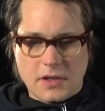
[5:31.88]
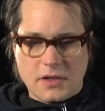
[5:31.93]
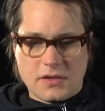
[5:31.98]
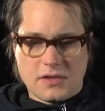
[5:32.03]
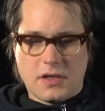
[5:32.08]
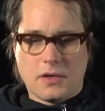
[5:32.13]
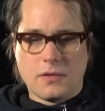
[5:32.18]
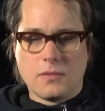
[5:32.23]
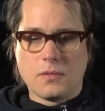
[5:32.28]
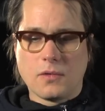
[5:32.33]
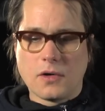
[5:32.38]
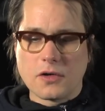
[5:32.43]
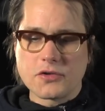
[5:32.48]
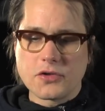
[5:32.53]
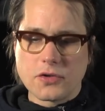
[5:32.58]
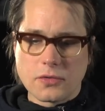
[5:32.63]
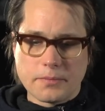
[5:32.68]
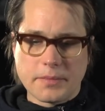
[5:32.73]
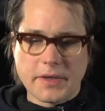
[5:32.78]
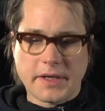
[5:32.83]
So
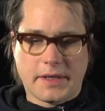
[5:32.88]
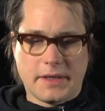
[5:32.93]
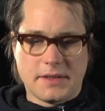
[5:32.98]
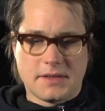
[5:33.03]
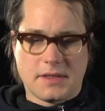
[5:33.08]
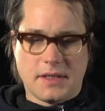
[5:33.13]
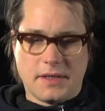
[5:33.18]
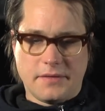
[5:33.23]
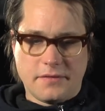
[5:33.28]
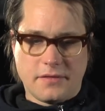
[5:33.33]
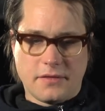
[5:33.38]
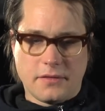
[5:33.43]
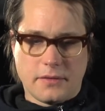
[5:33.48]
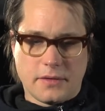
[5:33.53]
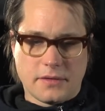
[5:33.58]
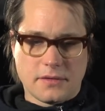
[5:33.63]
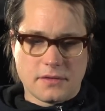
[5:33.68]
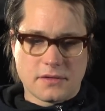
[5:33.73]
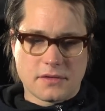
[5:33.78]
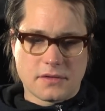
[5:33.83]
what's your biggest
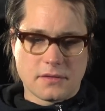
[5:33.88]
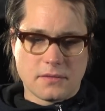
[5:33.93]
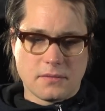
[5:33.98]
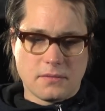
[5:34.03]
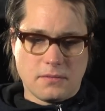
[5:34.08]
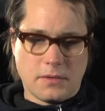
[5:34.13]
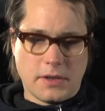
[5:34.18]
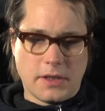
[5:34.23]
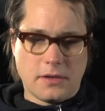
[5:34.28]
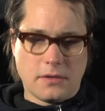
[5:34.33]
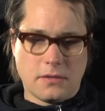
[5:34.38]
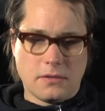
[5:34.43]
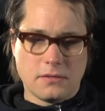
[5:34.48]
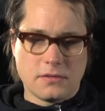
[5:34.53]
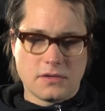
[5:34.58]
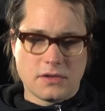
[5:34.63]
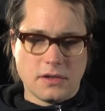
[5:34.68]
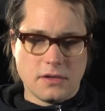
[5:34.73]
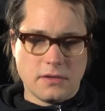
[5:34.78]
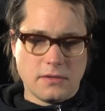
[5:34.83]
influence? Well,
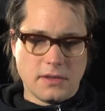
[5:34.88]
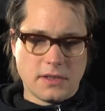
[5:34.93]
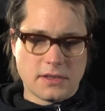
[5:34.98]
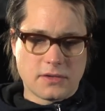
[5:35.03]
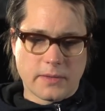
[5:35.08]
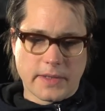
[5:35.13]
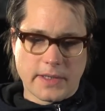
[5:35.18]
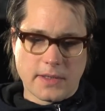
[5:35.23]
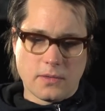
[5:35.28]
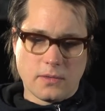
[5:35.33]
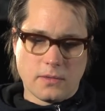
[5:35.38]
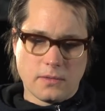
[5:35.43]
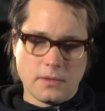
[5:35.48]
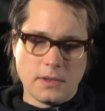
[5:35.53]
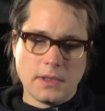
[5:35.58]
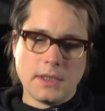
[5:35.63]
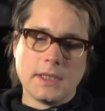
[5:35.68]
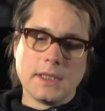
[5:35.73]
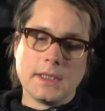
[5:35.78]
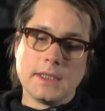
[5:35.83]
Tallulah Twinkle,
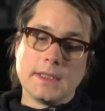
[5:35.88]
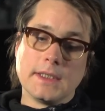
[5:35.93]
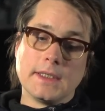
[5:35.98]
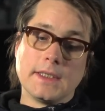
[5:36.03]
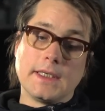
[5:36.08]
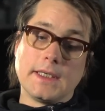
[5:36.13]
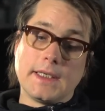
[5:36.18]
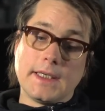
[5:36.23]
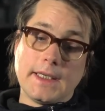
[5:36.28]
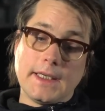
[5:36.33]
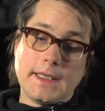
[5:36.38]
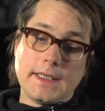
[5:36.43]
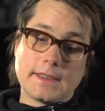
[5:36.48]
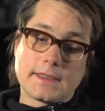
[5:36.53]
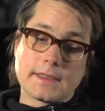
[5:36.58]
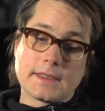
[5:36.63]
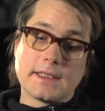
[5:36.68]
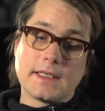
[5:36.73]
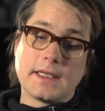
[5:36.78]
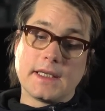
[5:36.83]

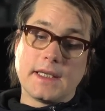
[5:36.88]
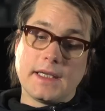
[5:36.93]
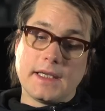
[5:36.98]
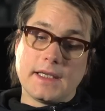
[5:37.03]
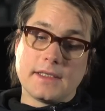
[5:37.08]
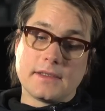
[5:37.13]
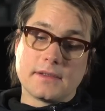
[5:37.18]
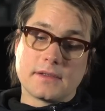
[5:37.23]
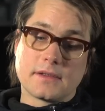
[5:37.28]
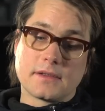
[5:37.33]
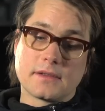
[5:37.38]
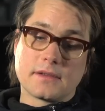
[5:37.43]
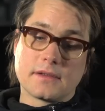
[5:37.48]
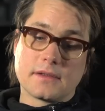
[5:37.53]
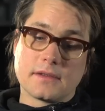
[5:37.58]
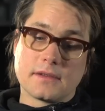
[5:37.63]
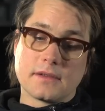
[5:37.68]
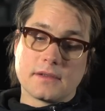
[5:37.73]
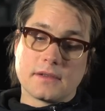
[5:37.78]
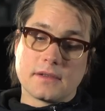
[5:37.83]
it is
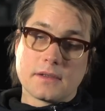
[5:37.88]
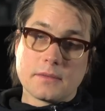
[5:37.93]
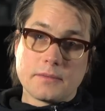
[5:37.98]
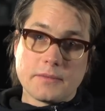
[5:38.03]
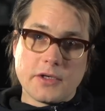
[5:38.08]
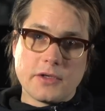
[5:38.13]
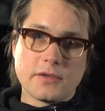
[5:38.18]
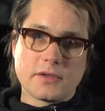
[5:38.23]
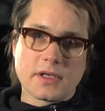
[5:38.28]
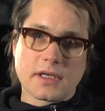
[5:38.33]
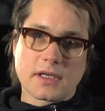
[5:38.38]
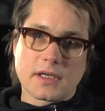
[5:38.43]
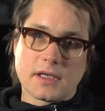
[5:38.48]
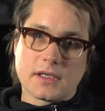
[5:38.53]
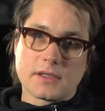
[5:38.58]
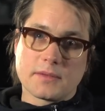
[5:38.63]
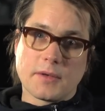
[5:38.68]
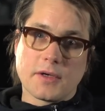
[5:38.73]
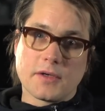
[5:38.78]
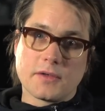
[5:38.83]
the music, I
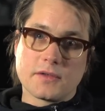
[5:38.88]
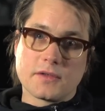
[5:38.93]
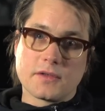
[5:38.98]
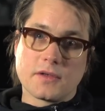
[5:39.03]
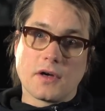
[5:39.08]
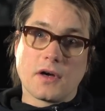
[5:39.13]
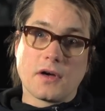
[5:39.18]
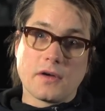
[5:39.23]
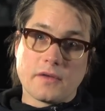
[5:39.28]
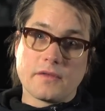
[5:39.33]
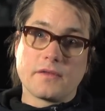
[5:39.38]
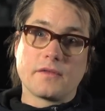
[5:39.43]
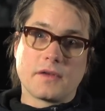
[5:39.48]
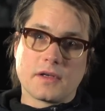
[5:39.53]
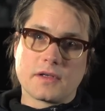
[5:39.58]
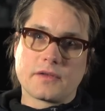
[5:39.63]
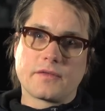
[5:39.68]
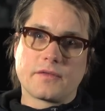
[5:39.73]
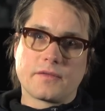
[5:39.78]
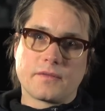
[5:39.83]
suppose.
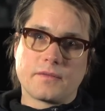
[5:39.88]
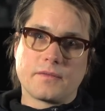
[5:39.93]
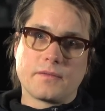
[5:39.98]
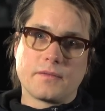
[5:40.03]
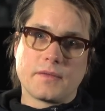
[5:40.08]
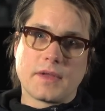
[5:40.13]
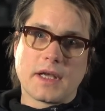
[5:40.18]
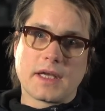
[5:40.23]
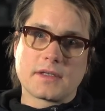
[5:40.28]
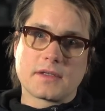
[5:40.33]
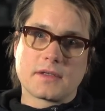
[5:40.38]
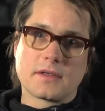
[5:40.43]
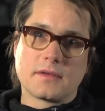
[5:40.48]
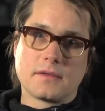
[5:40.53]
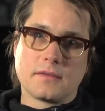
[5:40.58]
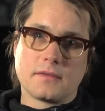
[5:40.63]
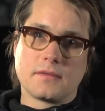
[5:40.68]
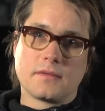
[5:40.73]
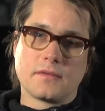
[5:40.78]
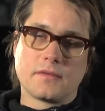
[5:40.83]
That's
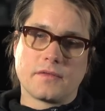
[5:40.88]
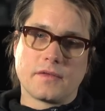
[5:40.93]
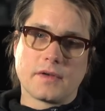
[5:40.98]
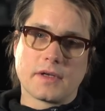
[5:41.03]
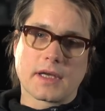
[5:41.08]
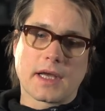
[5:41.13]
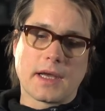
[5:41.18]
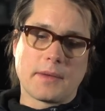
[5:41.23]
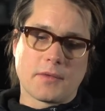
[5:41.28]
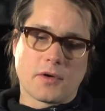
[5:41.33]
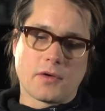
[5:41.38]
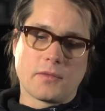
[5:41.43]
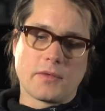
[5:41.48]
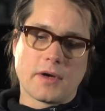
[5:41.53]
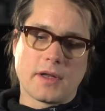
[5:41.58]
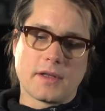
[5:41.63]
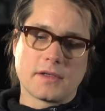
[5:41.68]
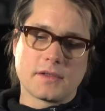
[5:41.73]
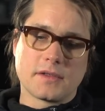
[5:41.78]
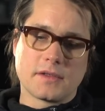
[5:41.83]
for the Chemical
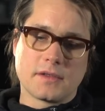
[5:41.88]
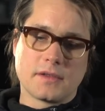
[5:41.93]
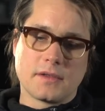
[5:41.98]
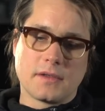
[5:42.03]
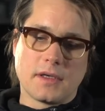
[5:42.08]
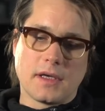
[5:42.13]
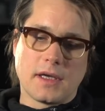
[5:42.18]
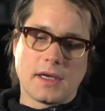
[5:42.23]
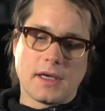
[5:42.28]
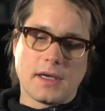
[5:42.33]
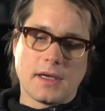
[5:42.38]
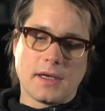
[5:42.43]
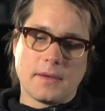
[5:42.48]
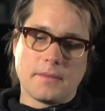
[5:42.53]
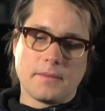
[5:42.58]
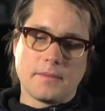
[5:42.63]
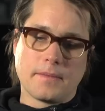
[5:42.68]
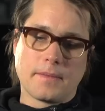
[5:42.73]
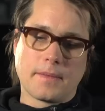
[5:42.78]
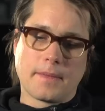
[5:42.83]
Brothers.
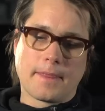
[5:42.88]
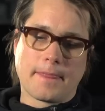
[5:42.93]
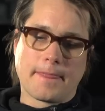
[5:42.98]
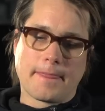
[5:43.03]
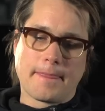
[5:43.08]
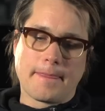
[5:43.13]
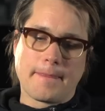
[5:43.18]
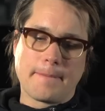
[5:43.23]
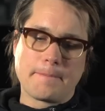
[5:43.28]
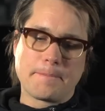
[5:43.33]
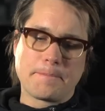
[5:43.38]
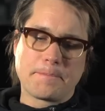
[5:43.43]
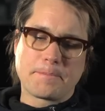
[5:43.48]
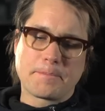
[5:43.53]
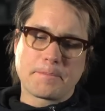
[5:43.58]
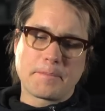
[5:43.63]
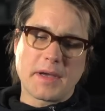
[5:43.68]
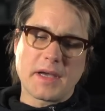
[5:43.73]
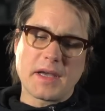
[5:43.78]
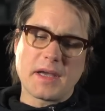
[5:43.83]

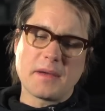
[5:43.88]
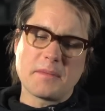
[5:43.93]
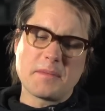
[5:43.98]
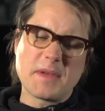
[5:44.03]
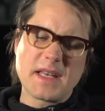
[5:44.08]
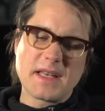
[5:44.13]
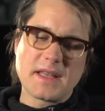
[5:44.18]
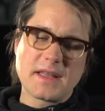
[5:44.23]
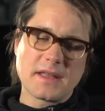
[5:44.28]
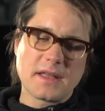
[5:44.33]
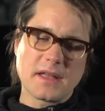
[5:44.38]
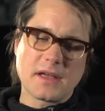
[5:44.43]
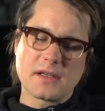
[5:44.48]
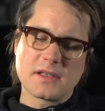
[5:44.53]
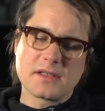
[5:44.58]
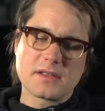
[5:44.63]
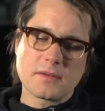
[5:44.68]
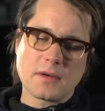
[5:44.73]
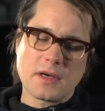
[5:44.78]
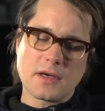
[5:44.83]
But I mean,
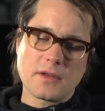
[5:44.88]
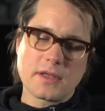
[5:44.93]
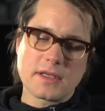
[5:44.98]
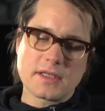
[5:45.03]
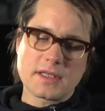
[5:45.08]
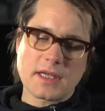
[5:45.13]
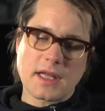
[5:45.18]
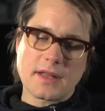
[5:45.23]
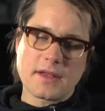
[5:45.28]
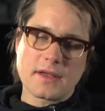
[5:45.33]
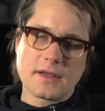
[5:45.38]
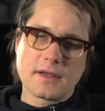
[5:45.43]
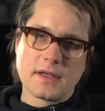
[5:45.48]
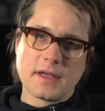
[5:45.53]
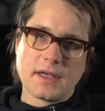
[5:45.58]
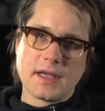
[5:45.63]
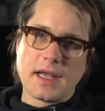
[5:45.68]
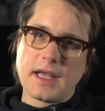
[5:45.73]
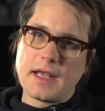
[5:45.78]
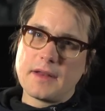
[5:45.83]
as well, there's other,
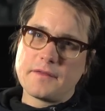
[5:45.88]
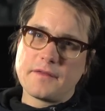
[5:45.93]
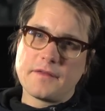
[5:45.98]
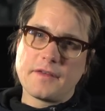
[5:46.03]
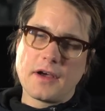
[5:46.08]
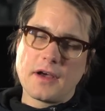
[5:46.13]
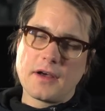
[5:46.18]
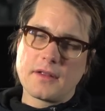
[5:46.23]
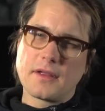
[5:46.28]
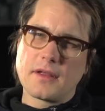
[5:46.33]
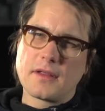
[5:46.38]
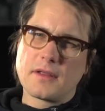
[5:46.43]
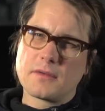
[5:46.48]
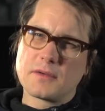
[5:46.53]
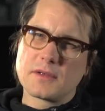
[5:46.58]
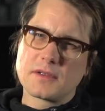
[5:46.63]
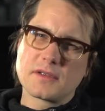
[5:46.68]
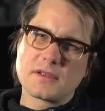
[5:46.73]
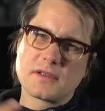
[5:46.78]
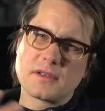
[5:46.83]
in Further there
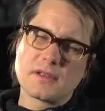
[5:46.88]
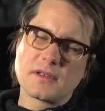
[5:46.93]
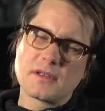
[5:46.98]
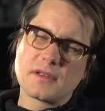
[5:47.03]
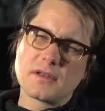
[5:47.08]
was,